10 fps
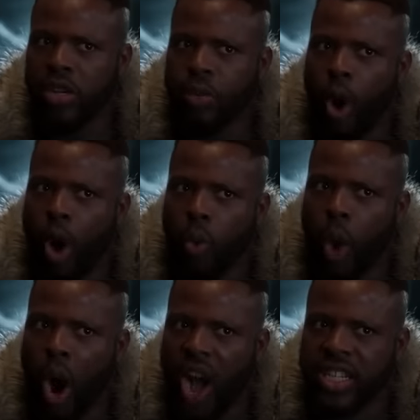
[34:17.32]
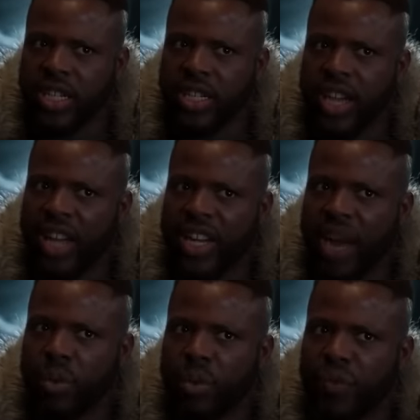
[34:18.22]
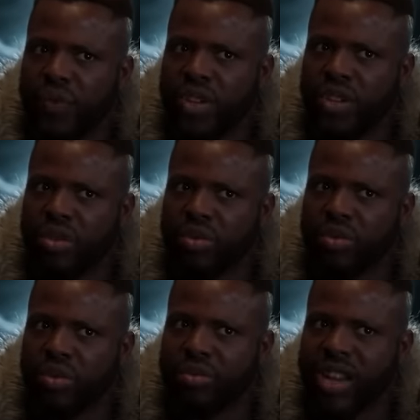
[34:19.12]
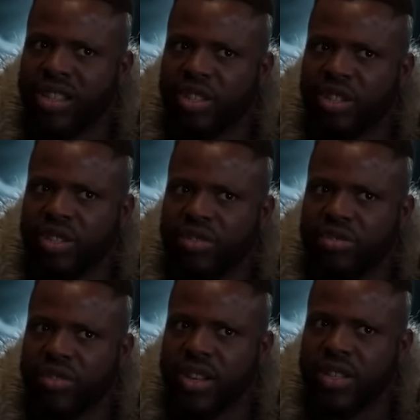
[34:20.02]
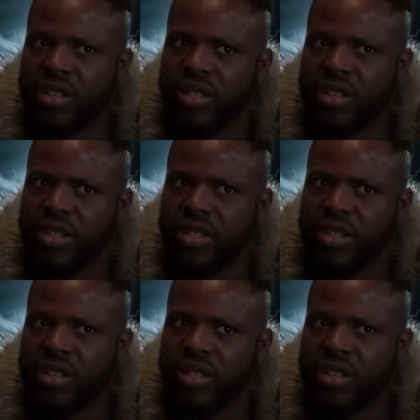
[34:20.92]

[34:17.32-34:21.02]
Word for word: I quite like Mbaku, by the way. He's characterful and he's humorous,